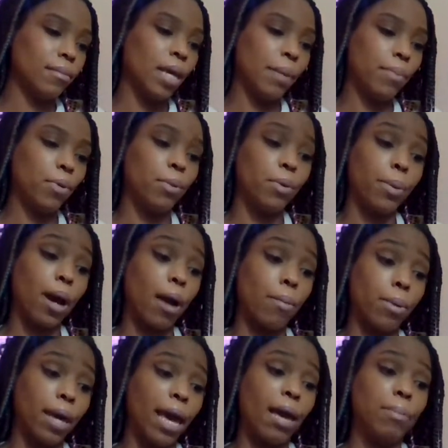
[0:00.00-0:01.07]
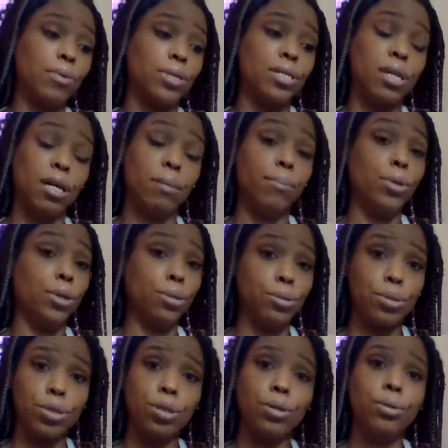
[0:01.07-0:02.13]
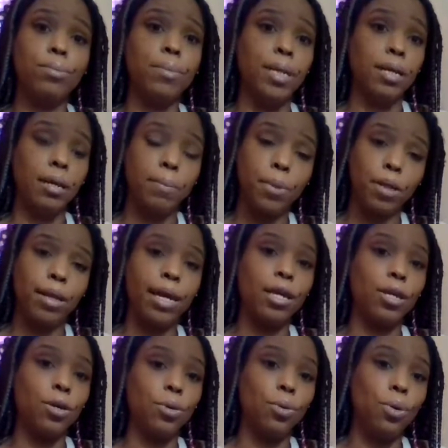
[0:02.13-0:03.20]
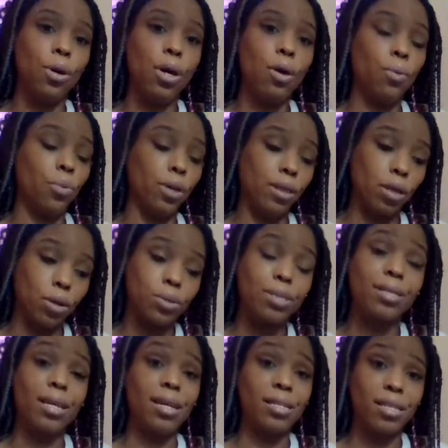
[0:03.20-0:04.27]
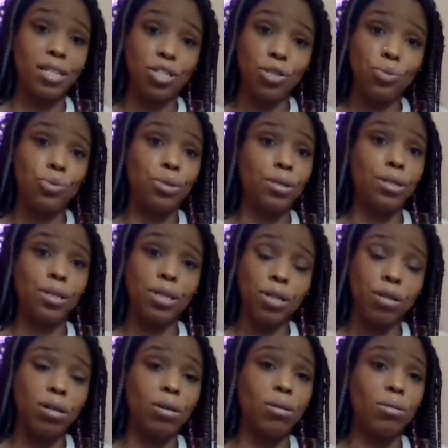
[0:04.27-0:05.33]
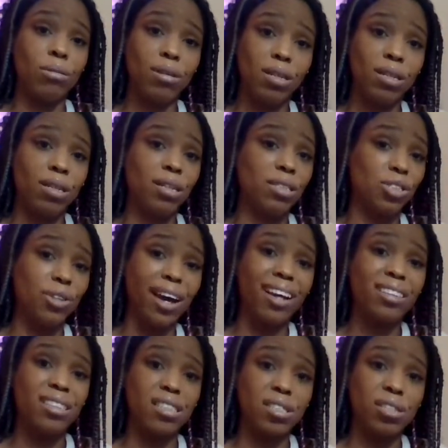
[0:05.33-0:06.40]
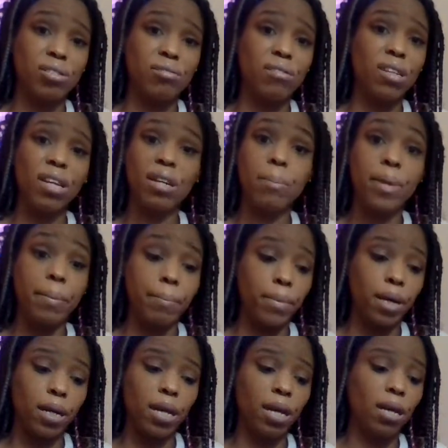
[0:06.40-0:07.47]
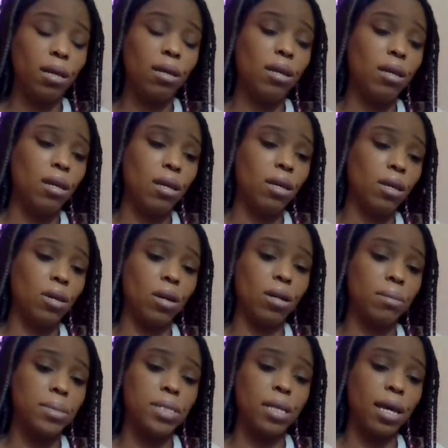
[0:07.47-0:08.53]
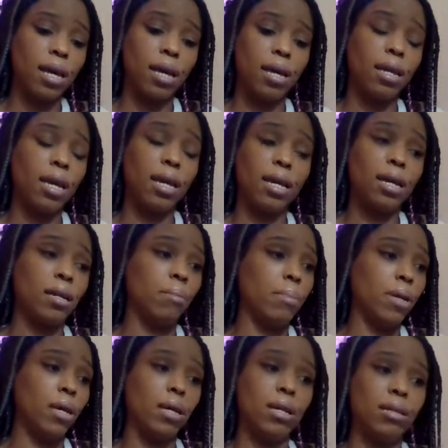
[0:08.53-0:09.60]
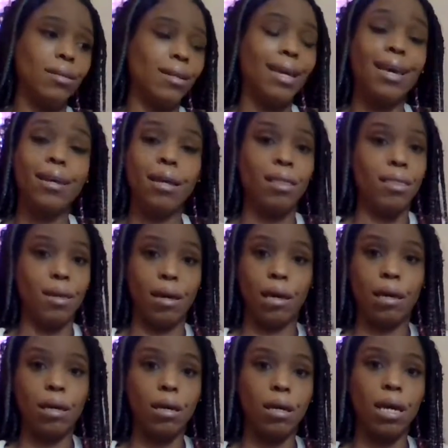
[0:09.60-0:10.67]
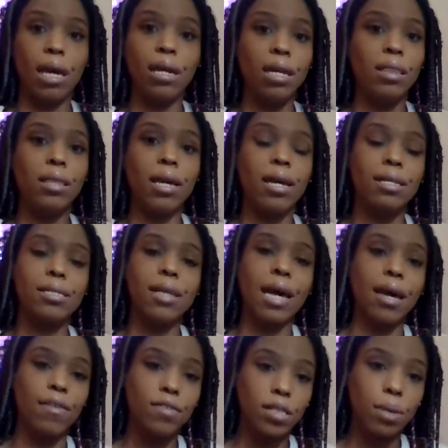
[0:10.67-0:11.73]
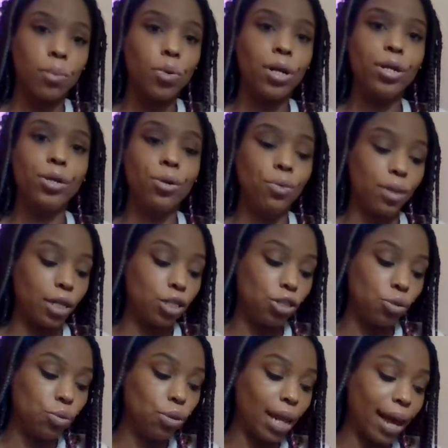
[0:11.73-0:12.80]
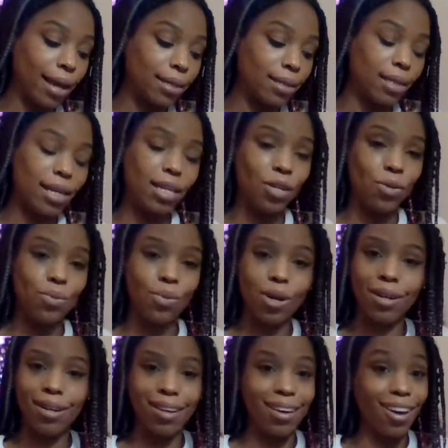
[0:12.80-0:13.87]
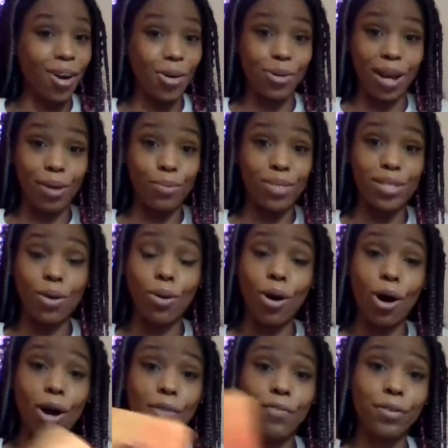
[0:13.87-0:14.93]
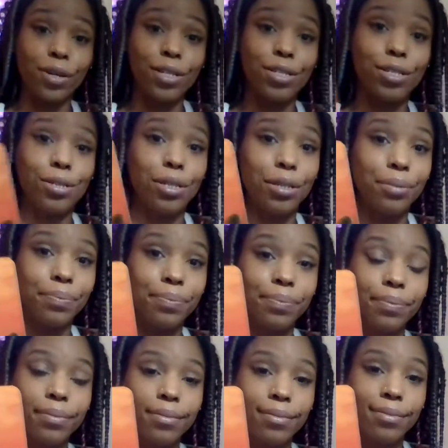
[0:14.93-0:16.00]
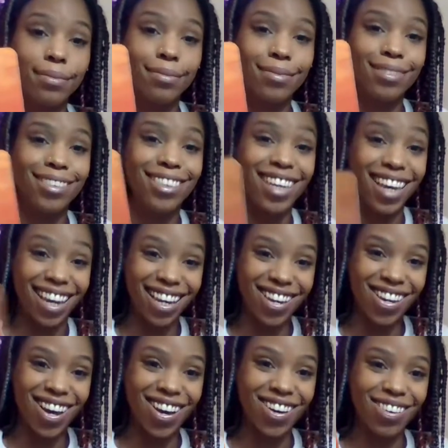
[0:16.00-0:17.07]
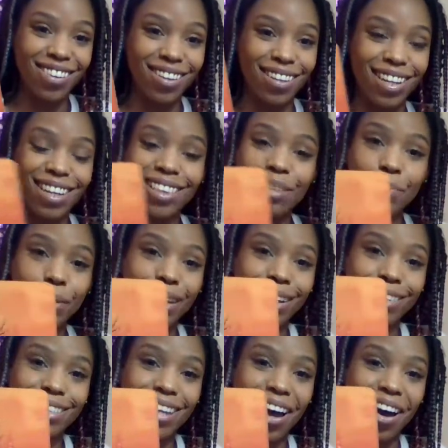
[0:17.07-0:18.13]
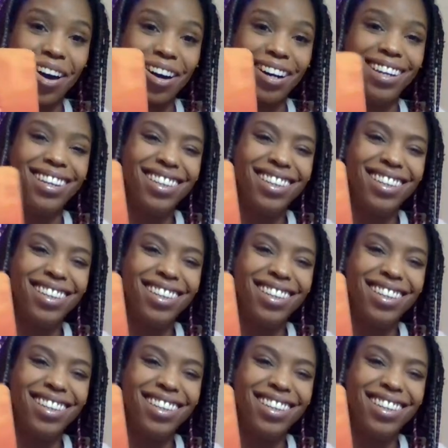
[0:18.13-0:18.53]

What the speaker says: People were probably able to abuse you, manipulate you with those things that you were, you know, attracted to. It could have been money, you know what I'm saying? It could have been anything. It's like if someone knew that you liked it, you wanted it, oh, they was going to offer it to you. Here you go. Look at the blunts, y'all.